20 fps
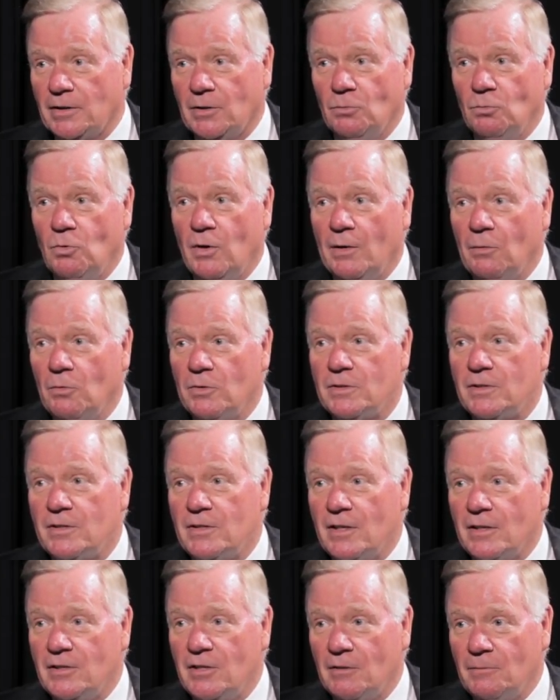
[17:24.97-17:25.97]
And what was
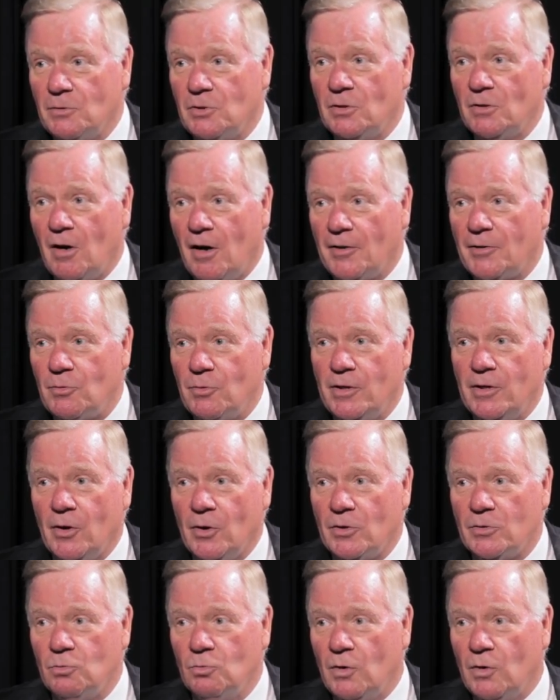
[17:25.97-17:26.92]
the difference between all three of those?